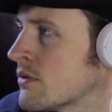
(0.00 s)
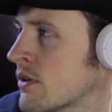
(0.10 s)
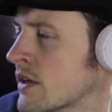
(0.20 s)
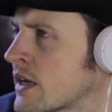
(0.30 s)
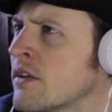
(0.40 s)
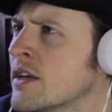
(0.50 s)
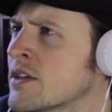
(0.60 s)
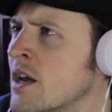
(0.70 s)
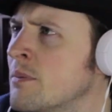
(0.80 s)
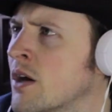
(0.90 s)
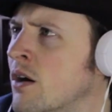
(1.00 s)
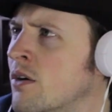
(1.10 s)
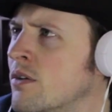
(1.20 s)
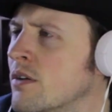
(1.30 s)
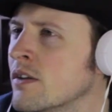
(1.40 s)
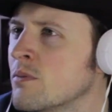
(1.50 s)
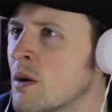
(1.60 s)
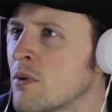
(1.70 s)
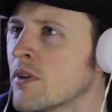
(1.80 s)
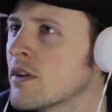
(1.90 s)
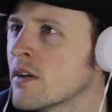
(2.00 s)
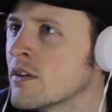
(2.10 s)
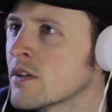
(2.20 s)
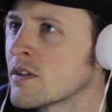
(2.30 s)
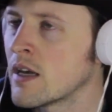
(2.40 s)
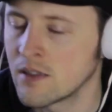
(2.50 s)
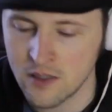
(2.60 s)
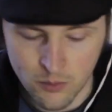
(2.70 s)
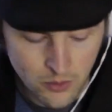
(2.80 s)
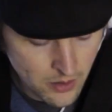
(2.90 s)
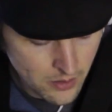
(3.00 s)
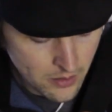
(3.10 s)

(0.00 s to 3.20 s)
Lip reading: as far as like how'd that shape go, and you remember that they're just that similar,